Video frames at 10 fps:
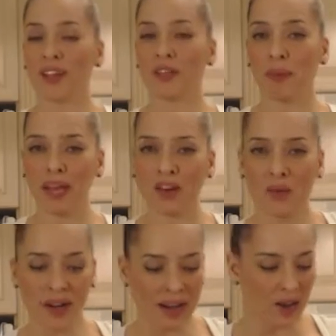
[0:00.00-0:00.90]
are going in the
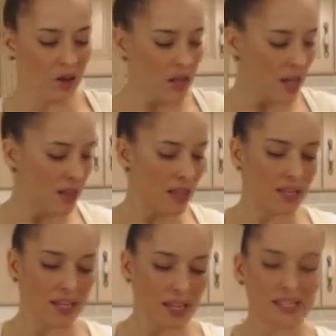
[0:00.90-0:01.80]
pan right now
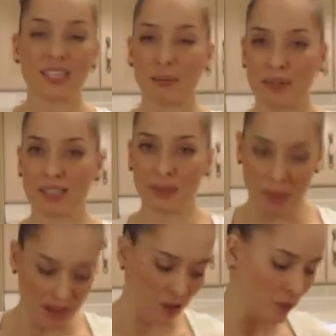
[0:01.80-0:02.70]
except the
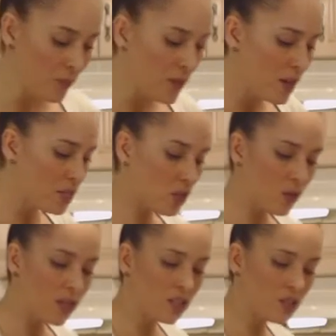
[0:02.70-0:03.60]
tomato.
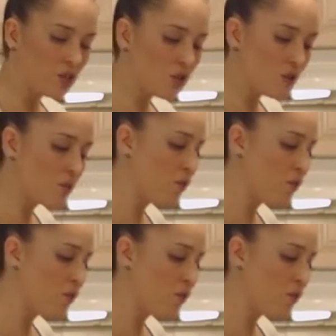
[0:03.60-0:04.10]
So into